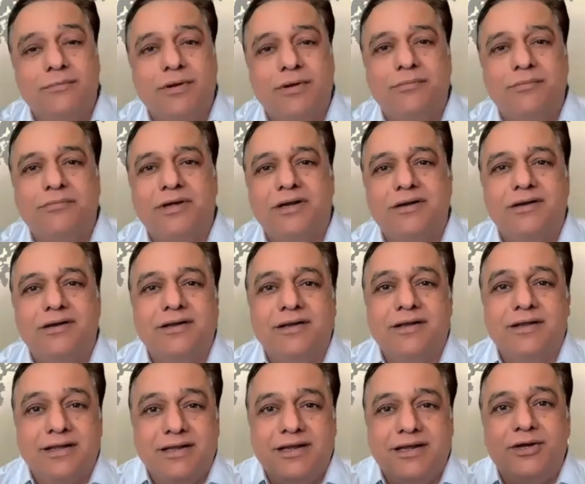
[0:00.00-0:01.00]
remember,
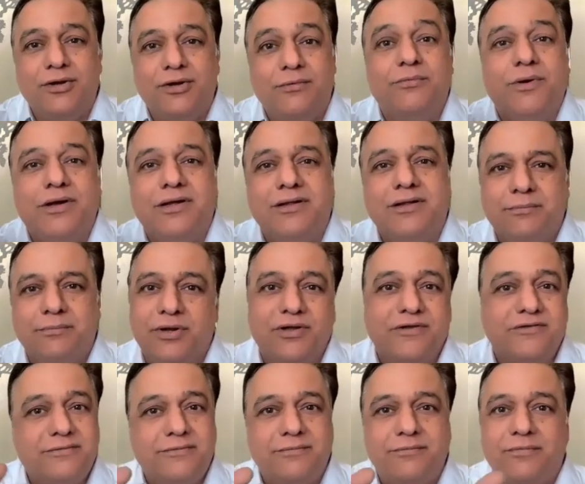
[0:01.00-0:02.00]
you know,
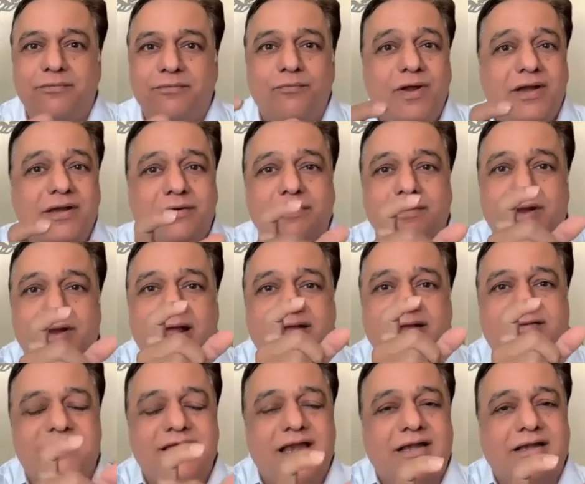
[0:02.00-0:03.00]
because when
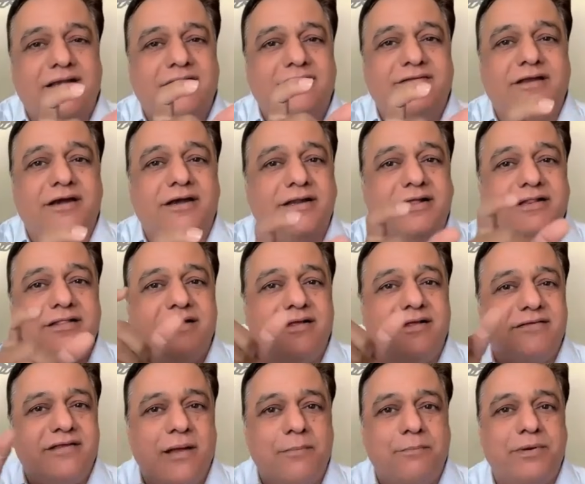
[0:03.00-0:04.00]
exactly certain
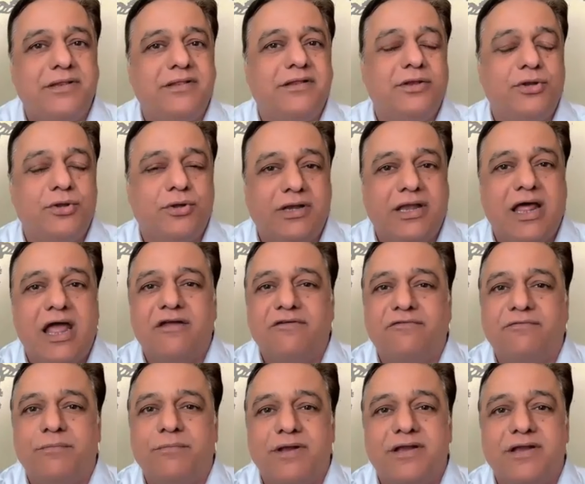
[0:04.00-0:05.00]
things happen in your
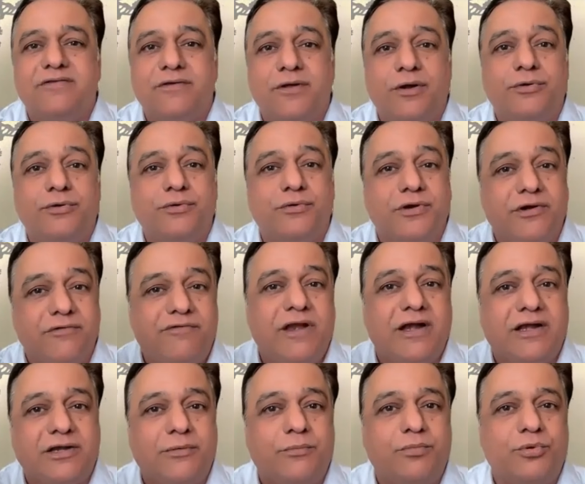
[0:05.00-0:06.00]
life, means you have to
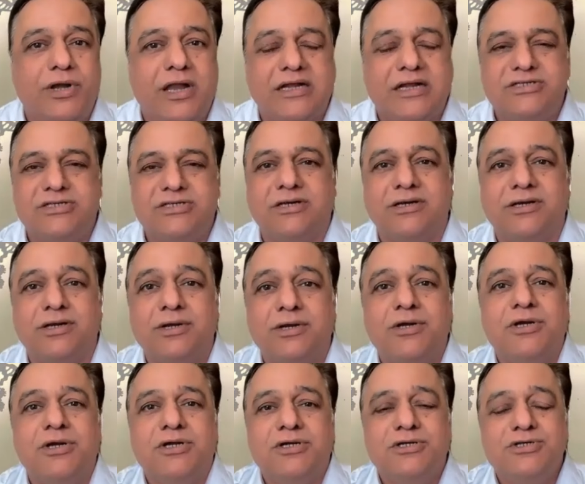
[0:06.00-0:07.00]
reflect upon action.
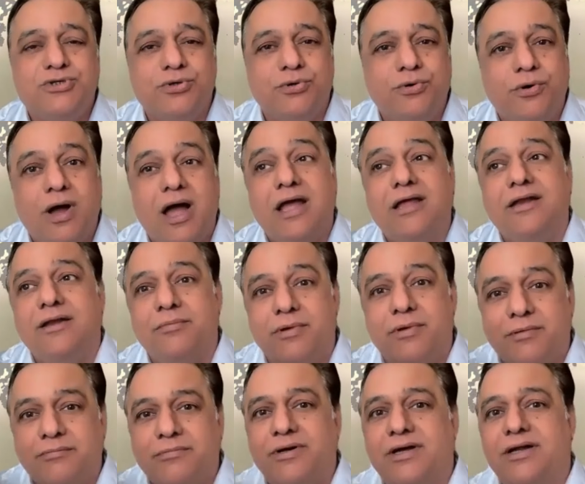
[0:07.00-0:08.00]
So I
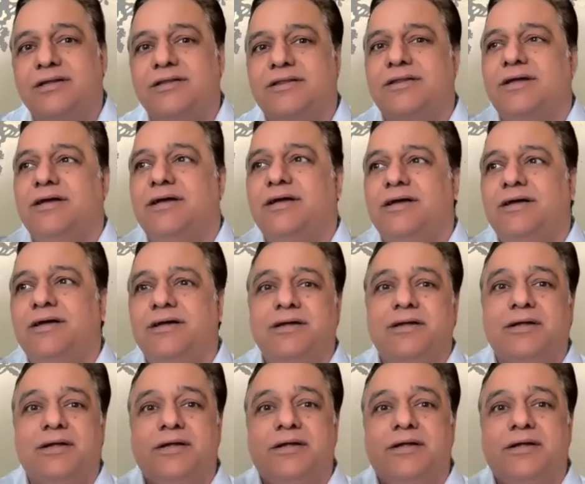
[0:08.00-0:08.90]
remember the